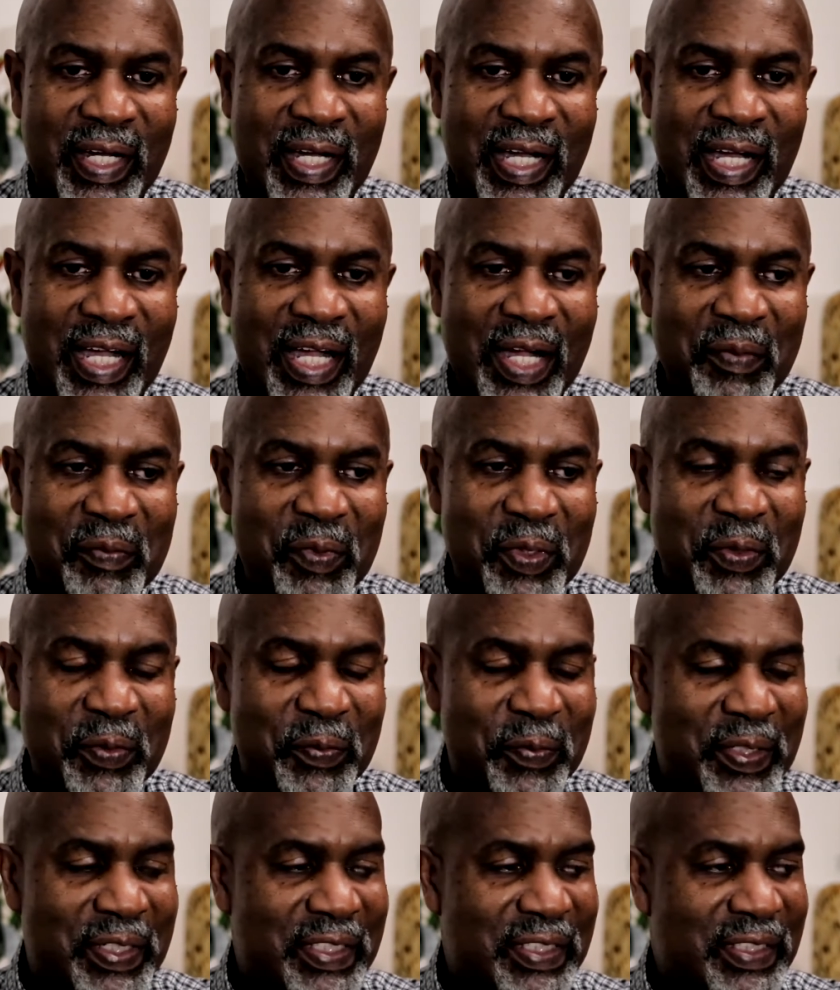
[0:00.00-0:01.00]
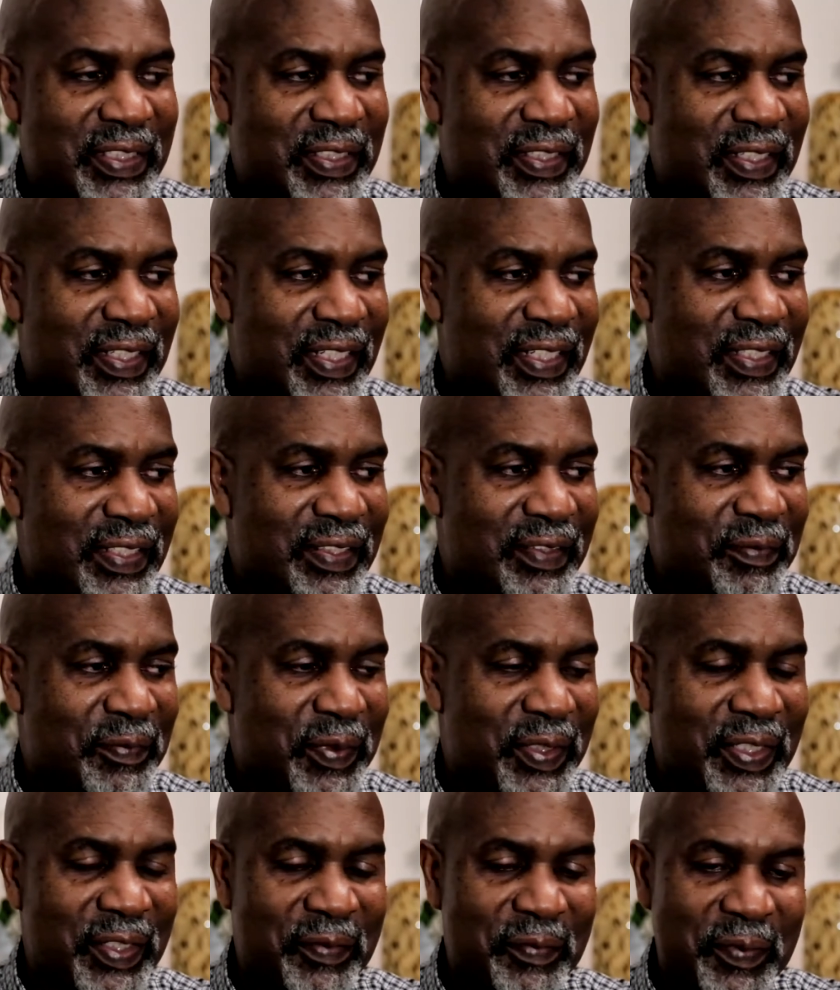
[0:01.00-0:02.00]
We reached
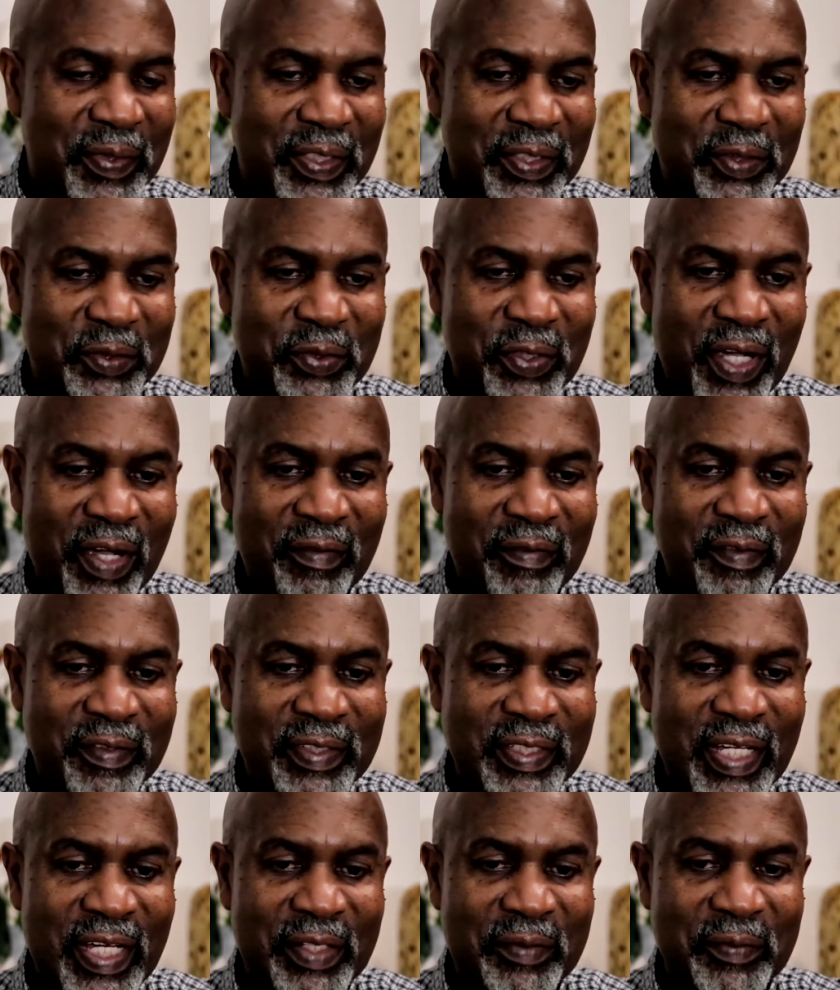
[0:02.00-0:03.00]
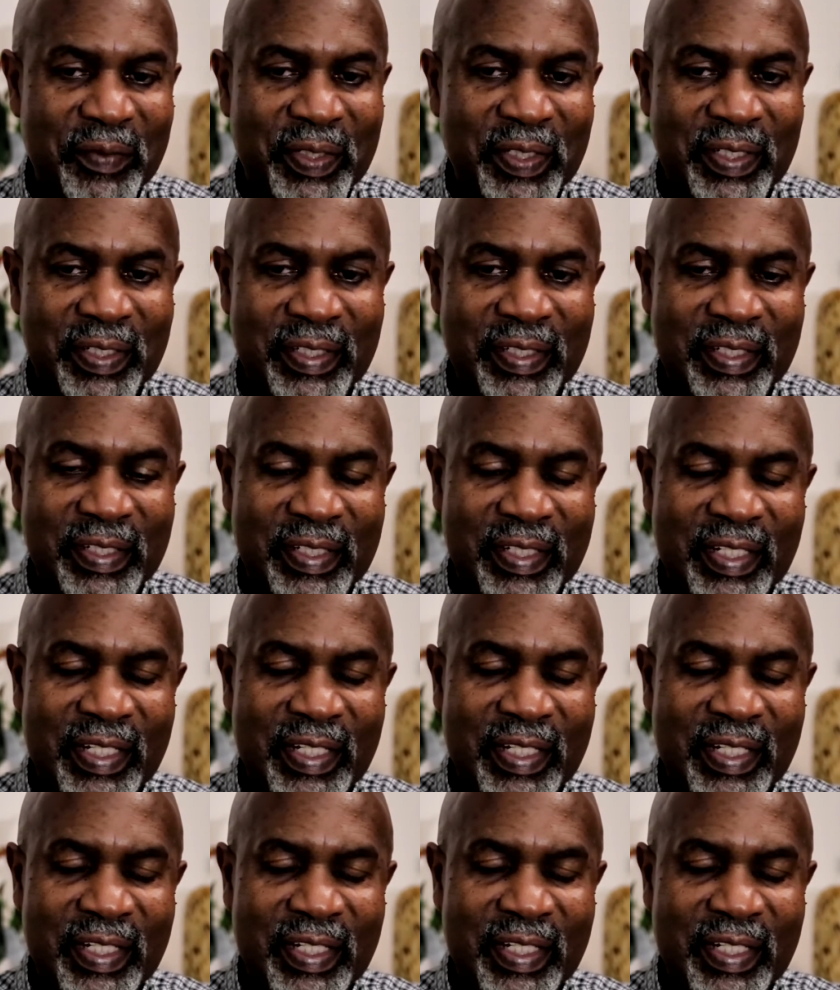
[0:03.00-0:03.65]
we traveled and we